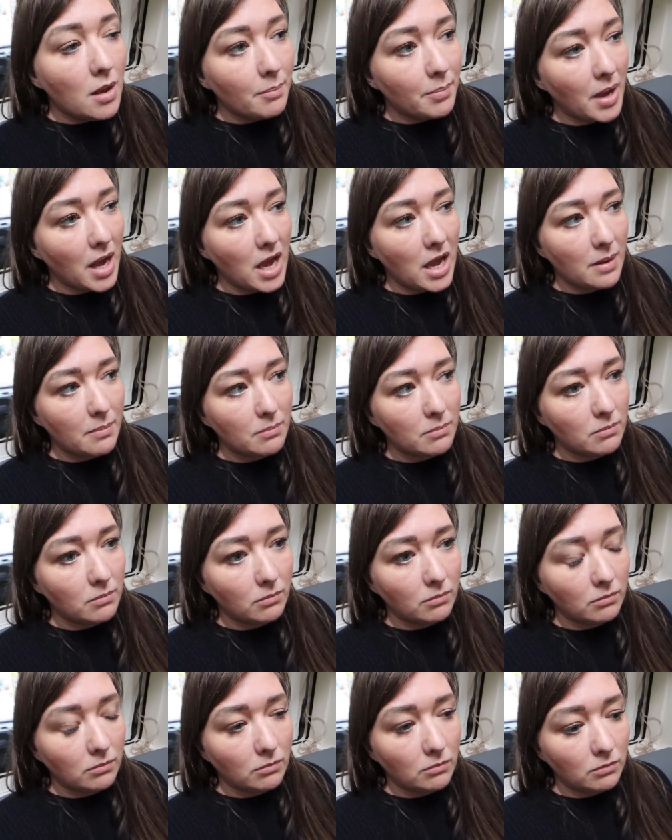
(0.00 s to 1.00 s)
But
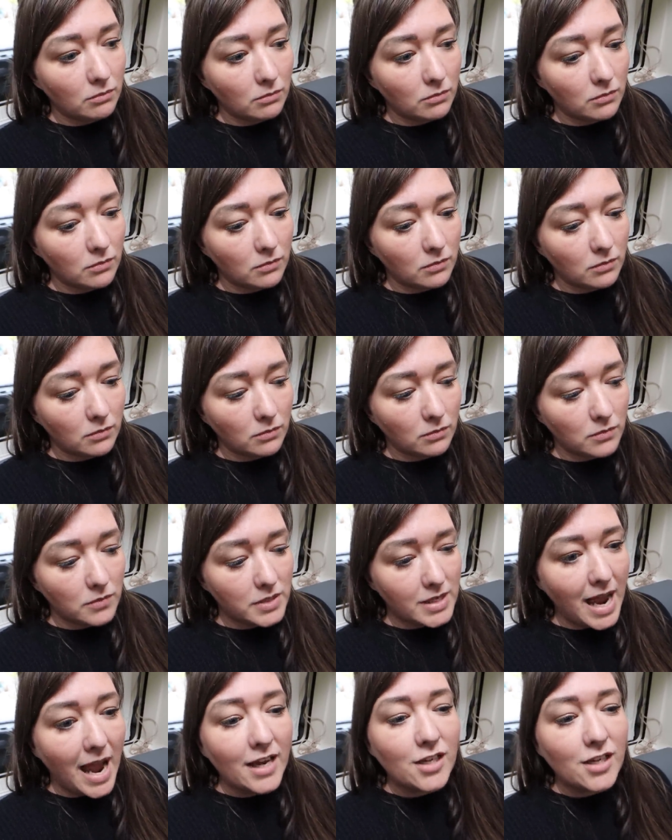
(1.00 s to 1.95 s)
yeah,